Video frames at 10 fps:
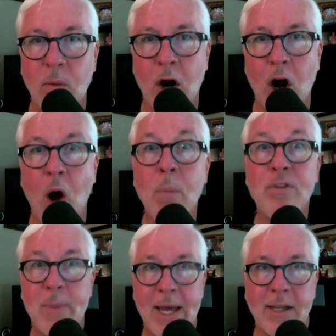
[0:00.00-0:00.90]
our home
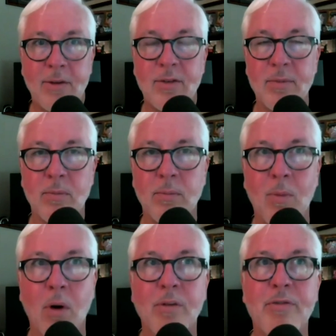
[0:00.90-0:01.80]
space
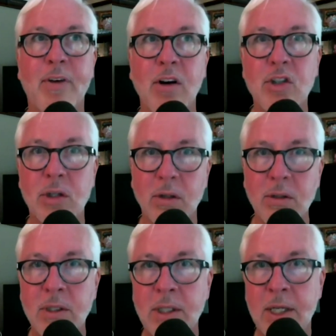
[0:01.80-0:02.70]
more functional
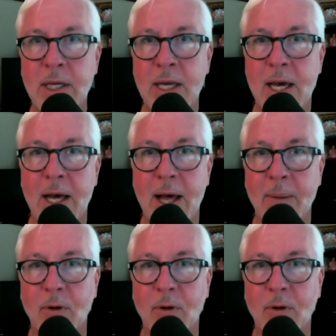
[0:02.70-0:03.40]
mm-hmm. um, for